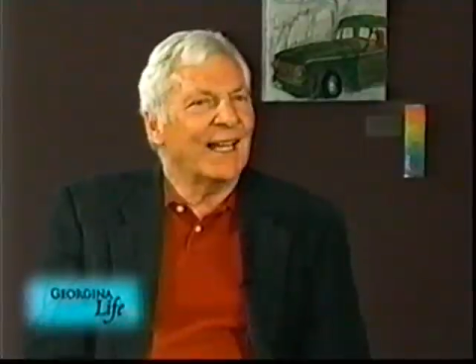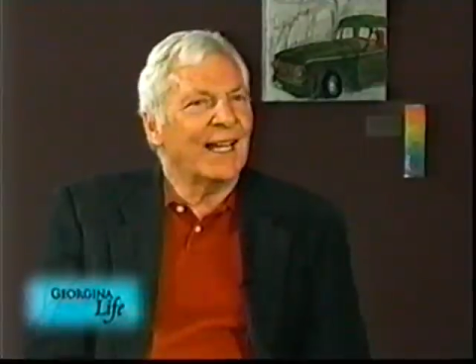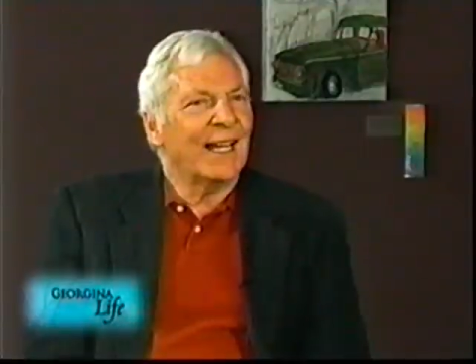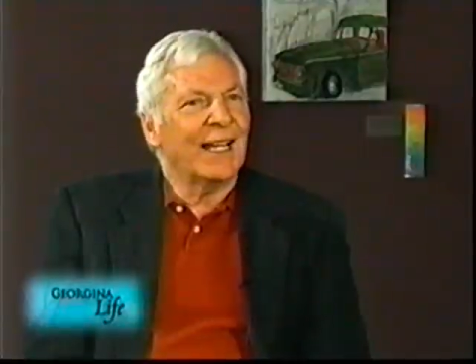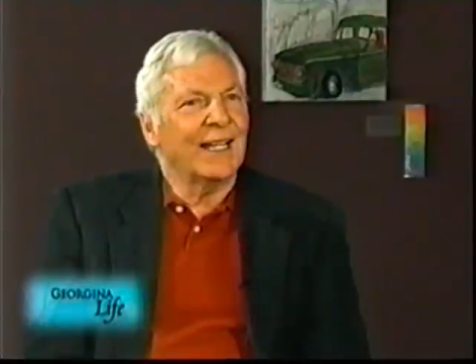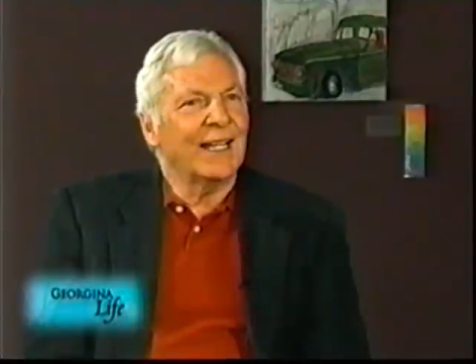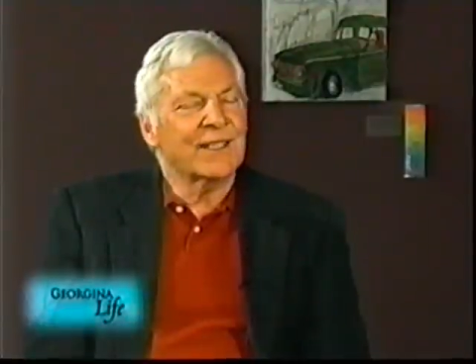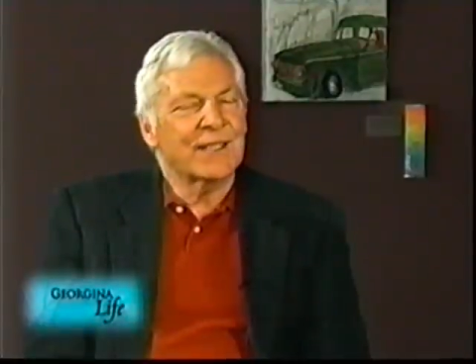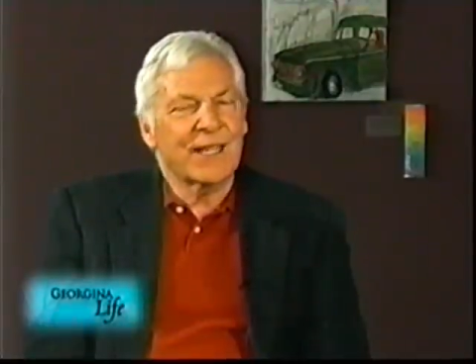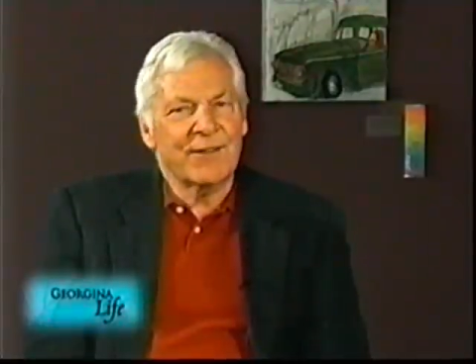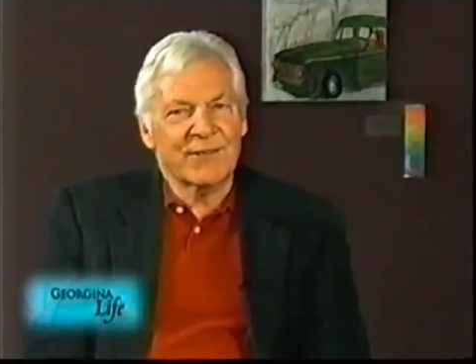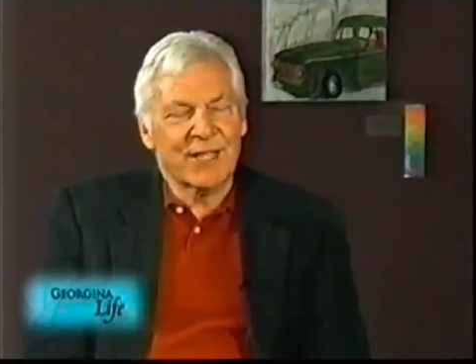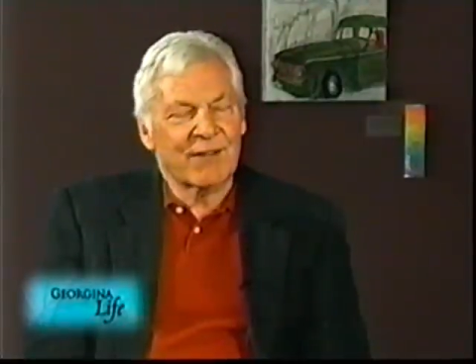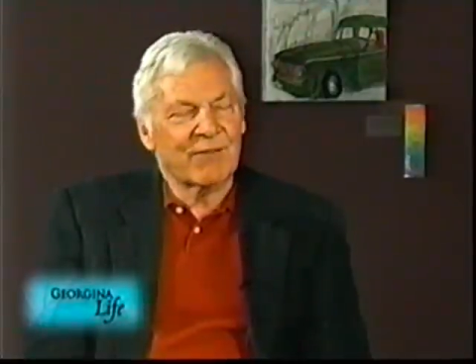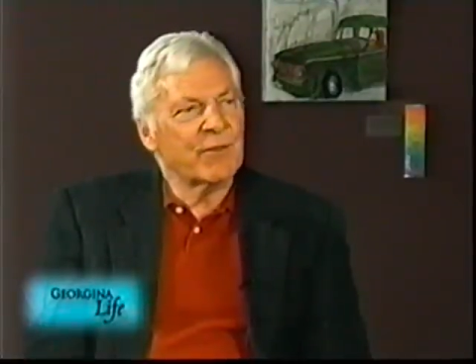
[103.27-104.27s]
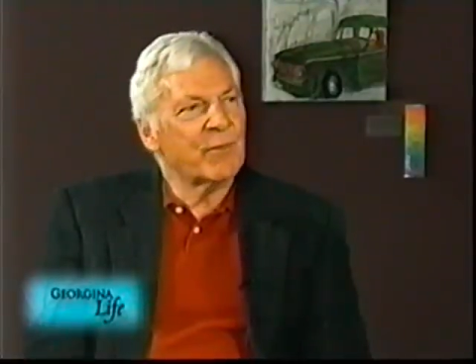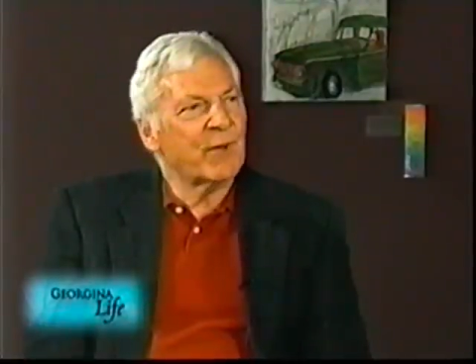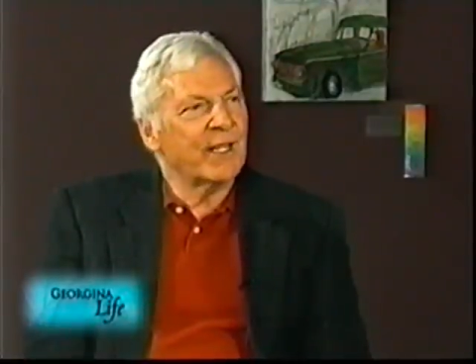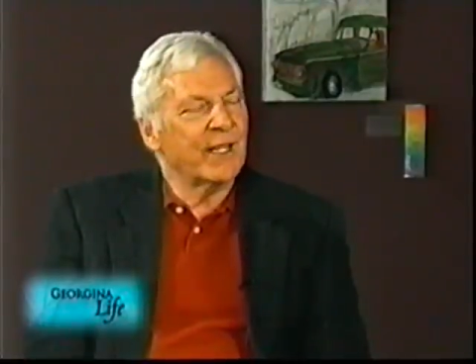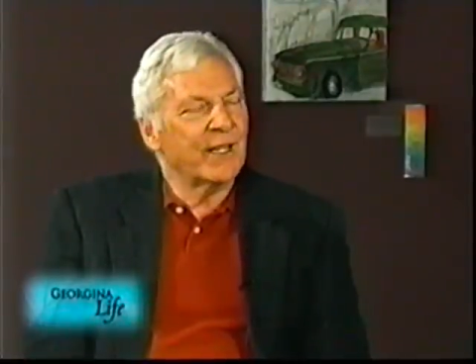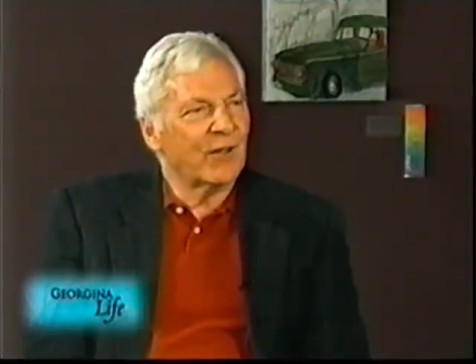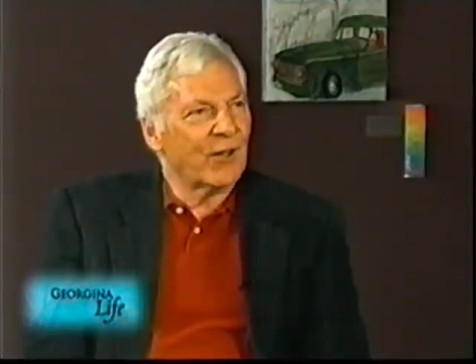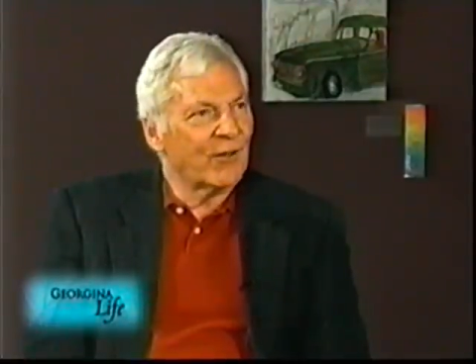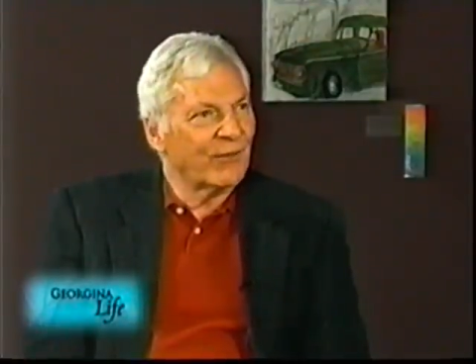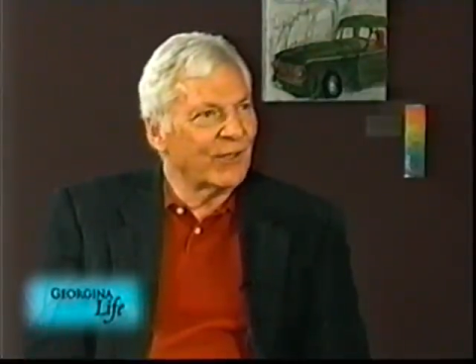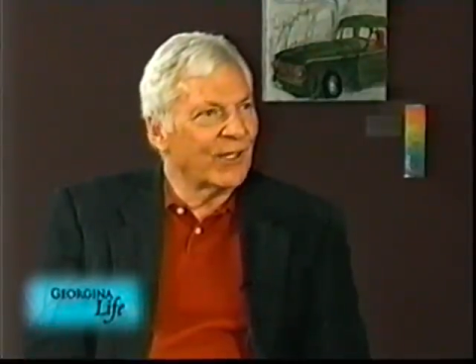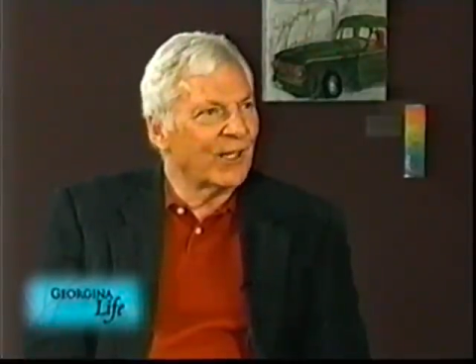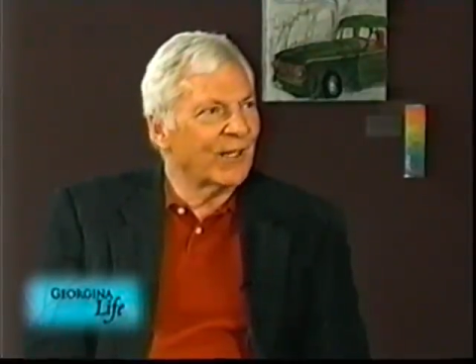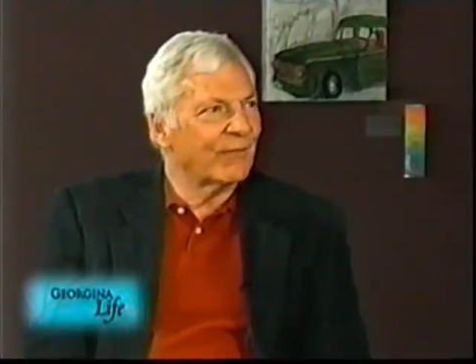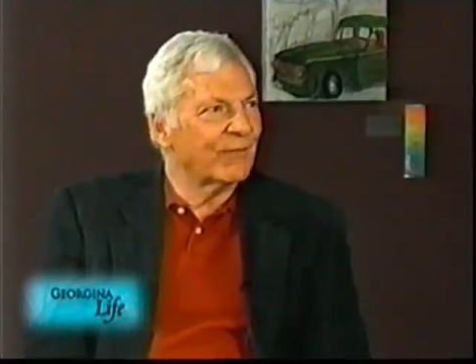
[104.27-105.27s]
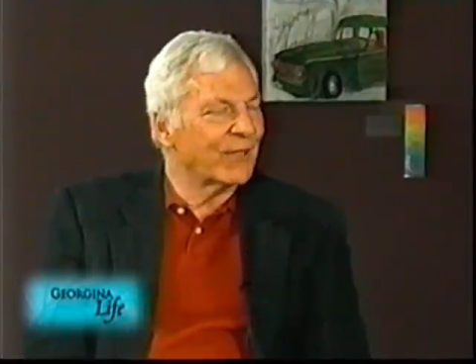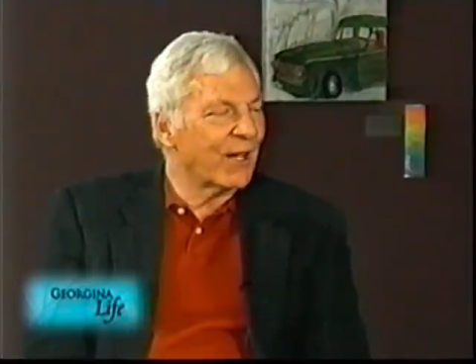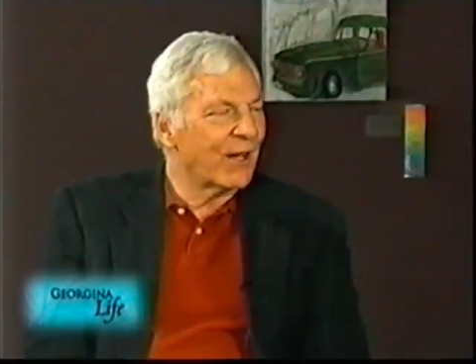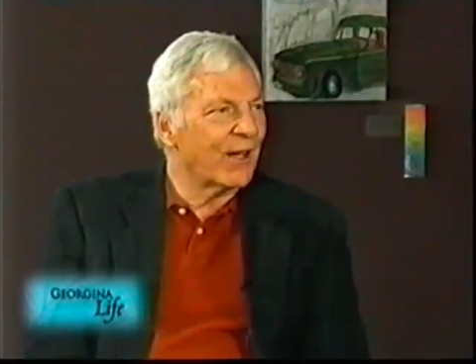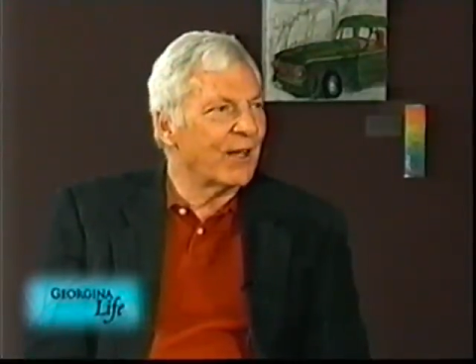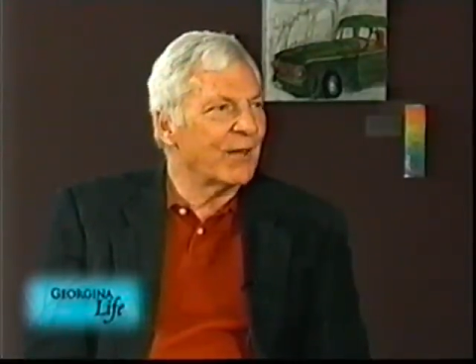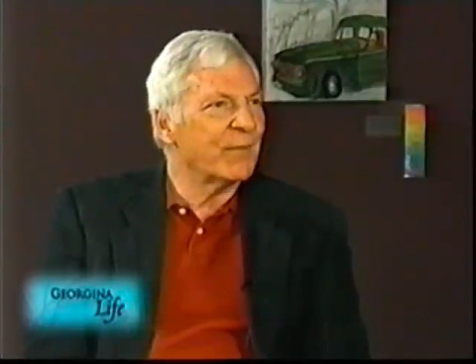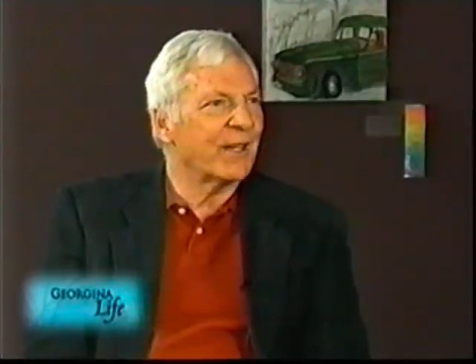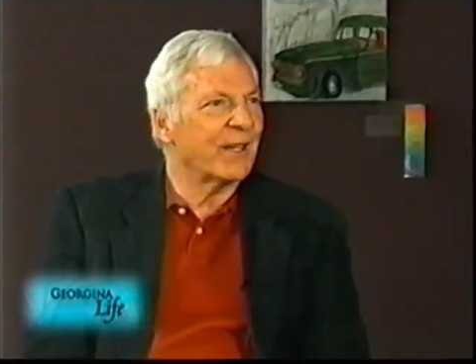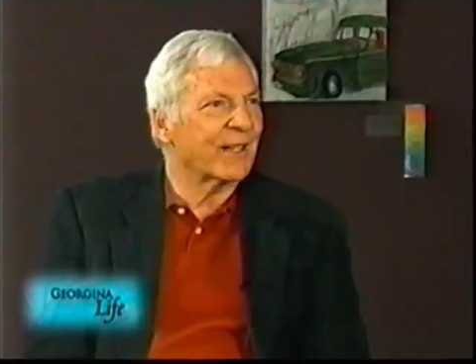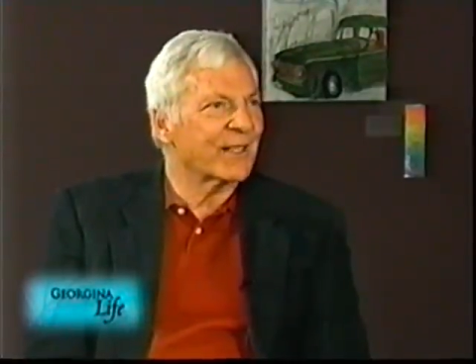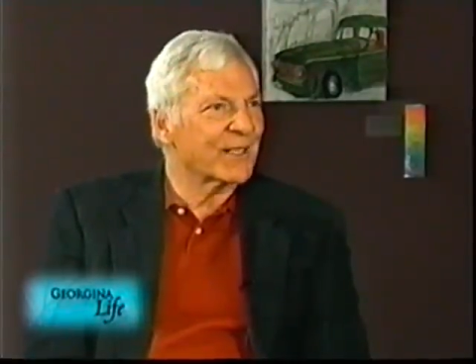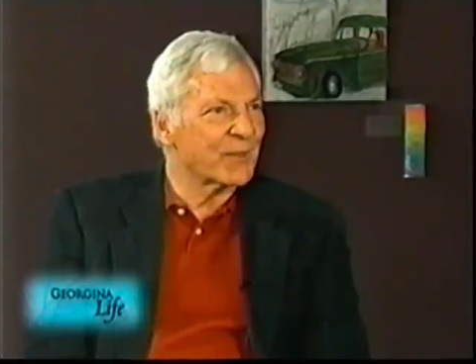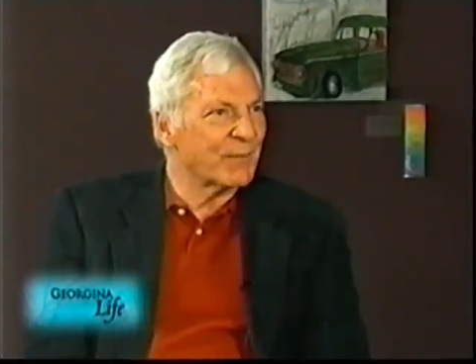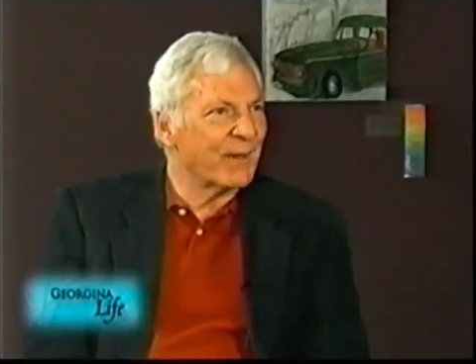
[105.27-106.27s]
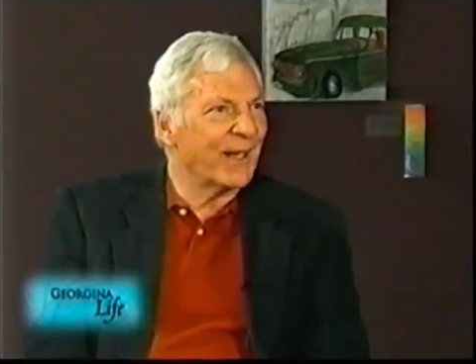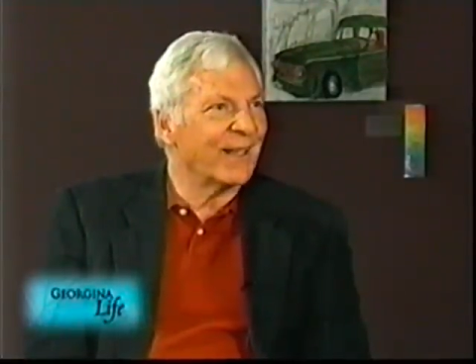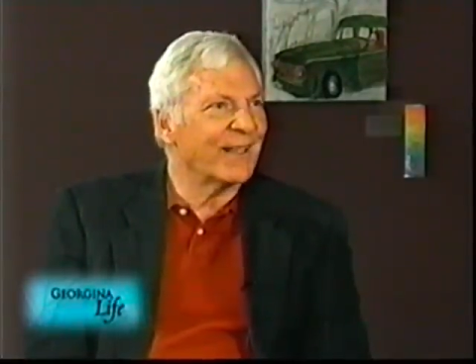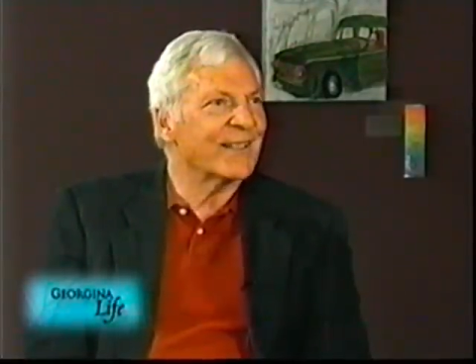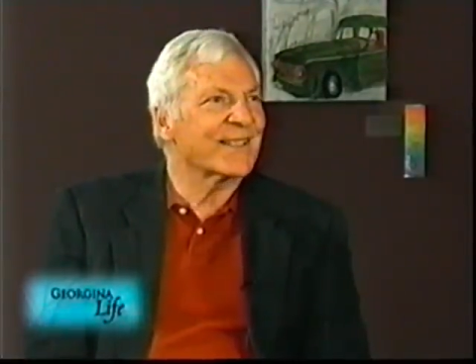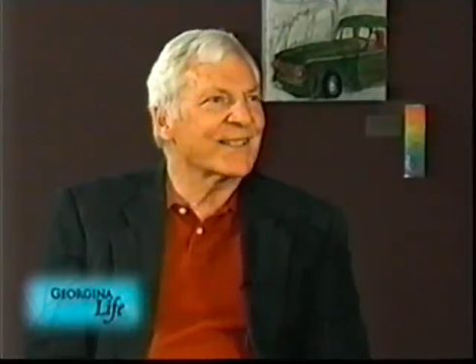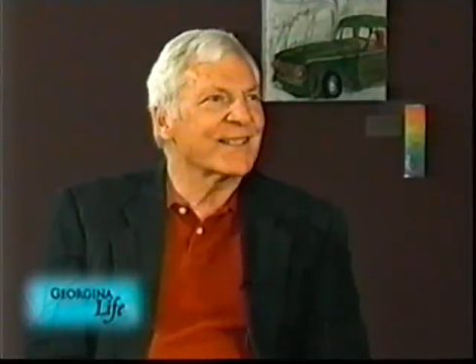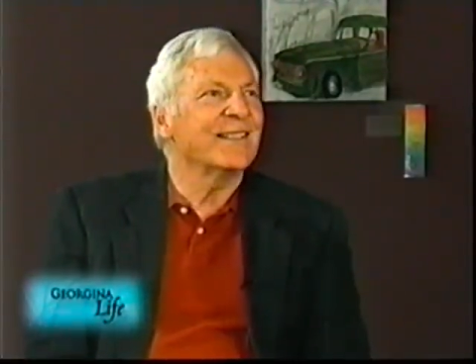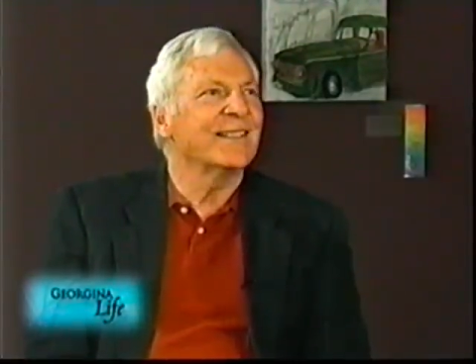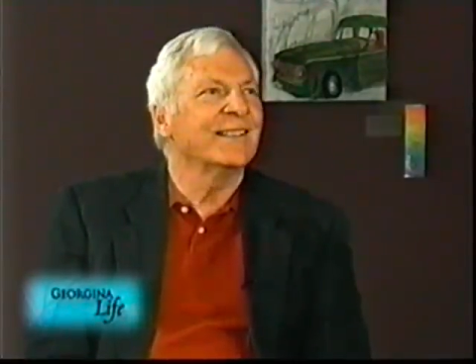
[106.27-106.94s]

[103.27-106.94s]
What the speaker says: It saves everybody an awful lot of time and expense.